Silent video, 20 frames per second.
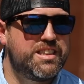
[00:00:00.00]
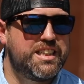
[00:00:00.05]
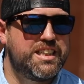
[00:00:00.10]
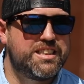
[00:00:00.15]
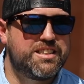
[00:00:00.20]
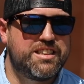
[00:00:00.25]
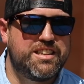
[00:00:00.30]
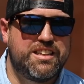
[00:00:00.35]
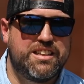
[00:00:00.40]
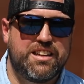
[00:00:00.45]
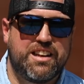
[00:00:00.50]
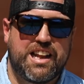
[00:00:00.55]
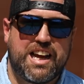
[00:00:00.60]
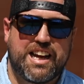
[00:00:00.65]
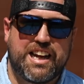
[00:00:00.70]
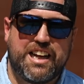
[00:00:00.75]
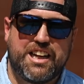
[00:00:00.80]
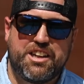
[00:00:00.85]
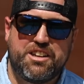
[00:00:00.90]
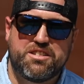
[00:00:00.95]
isn't
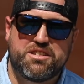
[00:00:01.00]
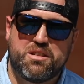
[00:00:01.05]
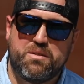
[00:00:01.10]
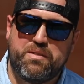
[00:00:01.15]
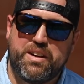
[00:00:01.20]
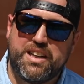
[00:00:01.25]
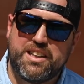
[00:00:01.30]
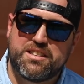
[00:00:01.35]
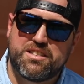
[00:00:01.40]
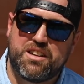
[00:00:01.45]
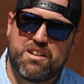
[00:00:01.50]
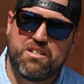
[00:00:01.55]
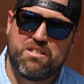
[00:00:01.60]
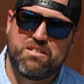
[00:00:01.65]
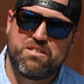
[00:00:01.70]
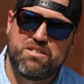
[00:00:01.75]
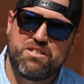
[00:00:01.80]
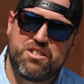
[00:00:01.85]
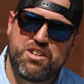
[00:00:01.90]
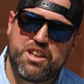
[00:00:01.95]
like it used to be,
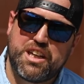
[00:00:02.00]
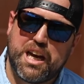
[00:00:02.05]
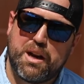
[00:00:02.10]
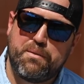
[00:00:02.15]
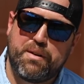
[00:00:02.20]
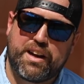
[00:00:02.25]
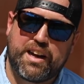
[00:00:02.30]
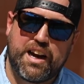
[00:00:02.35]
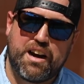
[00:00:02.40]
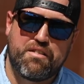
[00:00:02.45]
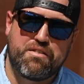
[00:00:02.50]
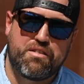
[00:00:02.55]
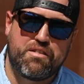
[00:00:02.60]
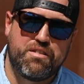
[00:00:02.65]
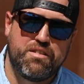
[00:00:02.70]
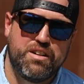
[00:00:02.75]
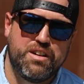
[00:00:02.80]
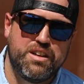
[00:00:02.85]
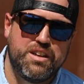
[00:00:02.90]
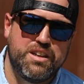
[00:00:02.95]
so you got to be
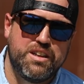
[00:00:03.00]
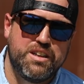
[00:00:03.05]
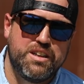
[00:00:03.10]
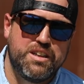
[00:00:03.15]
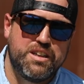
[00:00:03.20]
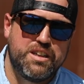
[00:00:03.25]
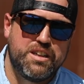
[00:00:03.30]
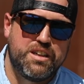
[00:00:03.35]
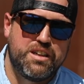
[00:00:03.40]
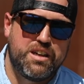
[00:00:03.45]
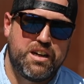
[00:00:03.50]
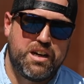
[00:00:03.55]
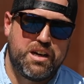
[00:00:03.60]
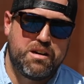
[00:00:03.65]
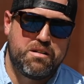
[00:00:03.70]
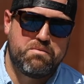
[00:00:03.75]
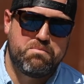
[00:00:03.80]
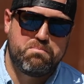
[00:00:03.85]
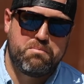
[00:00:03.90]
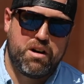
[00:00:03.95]
careful.
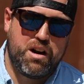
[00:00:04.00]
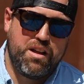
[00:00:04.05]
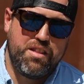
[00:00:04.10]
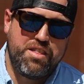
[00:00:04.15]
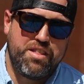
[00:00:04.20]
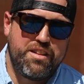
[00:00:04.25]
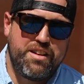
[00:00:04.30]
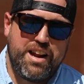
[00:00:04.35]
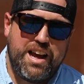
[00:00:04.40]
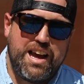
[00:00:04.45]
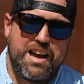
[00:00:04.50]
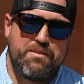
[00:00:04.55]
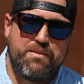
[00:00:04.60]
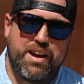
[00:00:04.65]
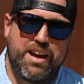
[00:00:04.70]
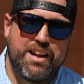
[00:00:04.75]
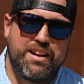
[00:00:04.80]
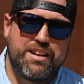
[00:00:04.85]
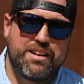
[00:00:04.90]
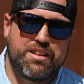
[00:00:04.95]
But other than that,
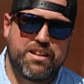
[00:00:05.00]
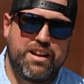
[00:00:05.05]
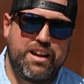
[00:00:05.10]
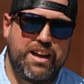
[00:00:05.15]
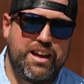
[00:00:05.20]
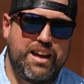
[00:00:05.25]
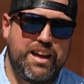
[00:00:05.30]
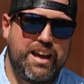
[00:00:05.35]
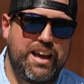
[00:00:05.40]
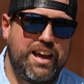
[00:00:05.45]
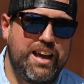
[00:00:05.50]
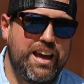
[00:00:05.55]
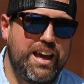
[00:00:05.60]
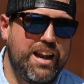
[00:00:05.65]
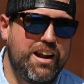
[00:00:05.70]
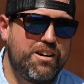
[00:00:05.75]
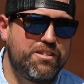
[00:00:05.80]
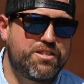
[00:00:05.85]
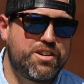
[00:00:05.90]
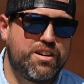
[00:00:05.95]
man,
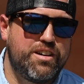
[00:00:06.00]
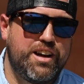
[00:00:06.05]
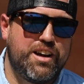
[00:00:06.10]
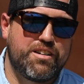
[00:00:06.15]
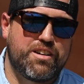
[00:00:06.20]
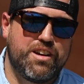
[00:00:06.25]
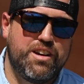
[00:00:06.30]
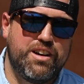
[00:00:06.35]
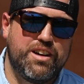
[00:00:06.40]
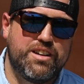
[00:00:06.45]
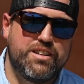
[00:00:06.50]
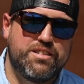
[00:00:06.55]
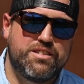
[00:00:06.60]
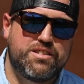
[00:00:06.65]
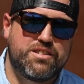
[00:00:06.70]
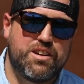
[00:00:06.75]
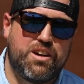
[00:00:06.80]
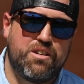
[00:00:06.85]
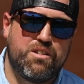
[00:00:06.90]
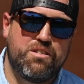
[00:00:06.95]
it all turned out good.
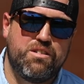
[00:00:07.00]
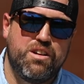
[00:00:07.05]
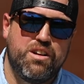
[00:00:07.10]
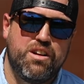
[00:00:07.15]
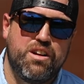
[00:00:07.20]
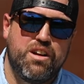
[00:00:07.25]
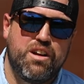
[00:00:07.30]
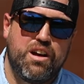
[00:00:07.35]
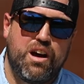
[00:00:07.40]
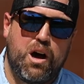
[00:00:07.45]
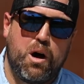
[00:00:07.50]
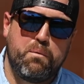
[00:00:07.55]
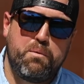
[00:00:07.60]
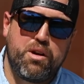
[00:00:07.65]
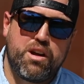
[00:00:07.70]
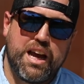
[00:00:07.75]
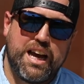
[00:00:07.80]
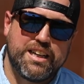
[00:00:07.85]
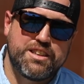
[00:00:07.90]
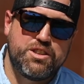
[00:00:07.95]
So I hope
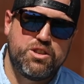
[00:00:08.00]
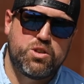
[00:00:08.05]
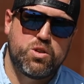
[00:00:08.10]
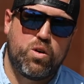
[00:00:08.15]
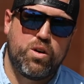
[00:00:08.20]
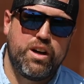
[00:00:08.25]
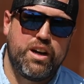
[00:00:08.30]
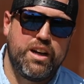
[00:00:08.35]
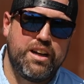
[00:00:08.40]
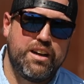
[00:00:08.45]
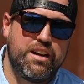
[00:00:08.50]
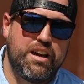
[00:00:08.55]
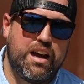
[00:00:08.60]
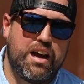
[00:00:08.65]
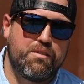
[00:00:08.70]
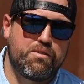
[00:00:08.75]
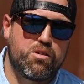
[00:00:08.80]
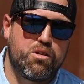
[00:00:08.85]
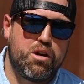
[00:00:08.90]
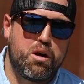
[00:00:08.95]
you guys enjoyed it.
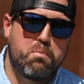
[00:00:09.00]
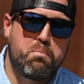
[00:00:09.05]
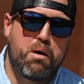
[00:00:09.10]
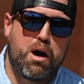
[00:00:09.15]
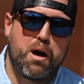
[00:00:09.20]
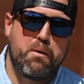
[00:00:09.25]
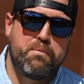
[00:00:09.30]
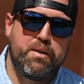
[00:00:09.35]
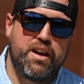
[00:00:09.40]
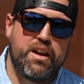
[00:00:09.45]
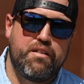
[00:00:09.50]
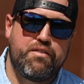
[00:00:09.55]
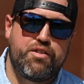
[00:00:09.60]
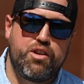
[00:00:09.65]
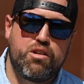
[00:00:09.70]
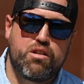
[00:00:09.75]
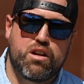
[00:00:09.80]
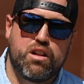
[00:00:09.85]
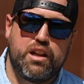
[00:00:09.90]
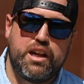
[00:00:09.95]
I'm gonna pop in a
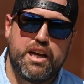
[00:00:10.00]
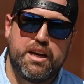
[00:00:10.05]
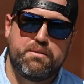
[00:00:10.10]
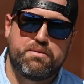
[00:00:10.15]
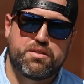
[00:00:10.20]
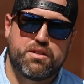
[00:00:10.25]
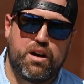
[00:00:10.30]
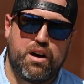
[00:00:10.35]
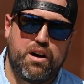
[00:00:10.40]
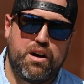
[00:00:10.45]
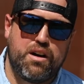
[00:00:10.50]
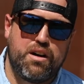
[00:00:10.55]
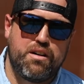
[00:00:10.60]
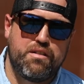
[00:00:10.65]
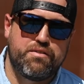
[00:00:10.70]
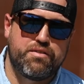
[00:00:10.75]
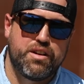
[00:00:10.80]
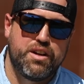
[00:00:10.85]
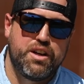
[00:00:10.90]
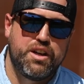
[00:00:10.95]
few clips
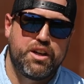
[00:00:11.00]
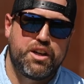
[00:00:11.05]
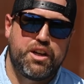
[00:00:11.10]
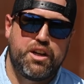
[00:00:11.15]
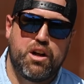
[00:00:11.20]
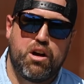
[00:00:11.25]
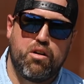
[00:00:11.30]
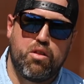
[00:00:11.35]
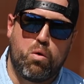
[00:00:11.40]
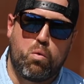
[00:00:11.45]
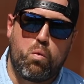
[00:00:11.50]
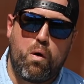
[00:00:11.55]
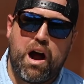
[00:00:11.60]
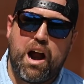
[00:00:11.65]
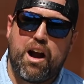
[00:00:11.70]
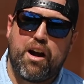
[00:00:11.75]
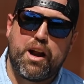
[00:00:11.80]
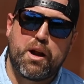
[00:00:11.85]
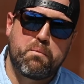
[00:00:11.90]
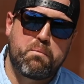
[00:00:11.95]
of, you know, the
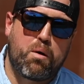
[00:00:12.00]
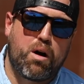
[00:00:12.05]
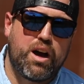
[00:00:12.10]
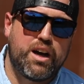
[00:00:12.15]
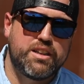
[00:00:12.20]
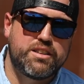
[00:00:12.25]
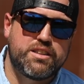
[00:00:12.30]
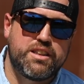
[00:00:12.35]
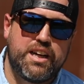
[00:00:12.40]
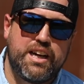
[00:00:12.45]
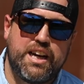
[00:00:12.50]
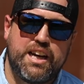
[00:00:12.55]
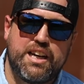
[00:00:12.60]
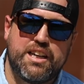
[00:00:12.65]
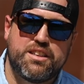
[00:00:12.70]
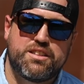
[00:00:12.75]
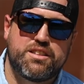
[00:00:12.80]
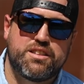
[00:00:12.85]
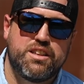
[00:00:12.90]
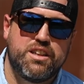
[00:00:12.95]
wiring
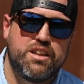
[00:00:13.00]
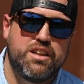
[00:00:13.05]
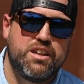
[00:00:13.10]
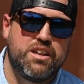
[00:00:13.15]
process,